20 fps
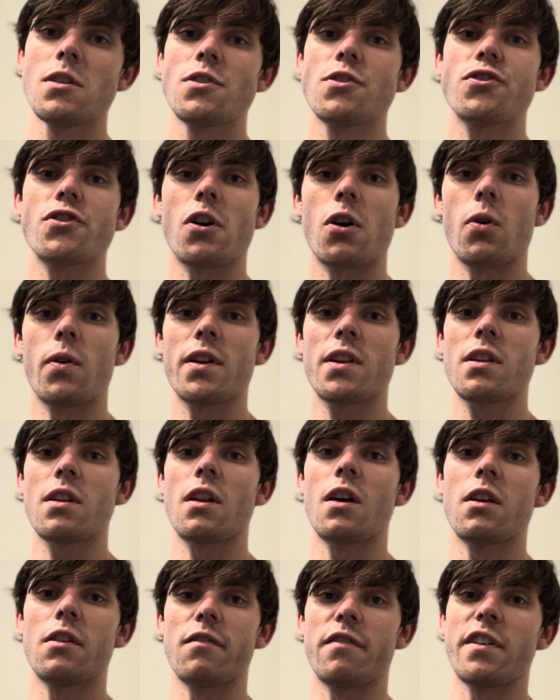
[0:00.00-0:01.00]
So in
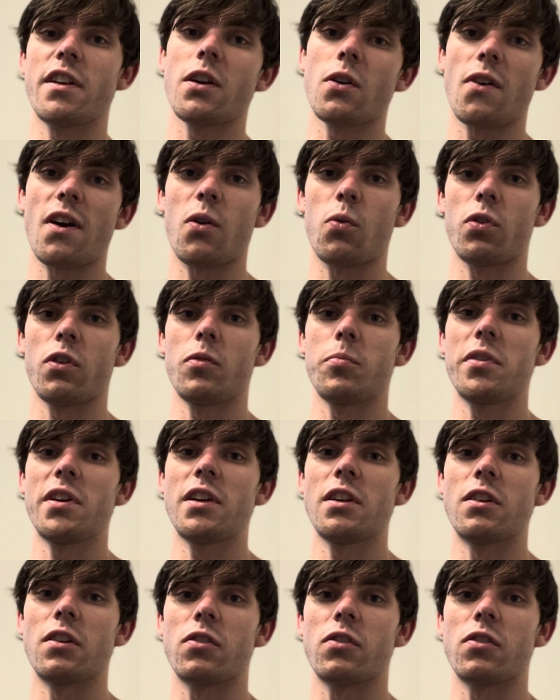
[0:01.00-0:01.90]
another video, I will be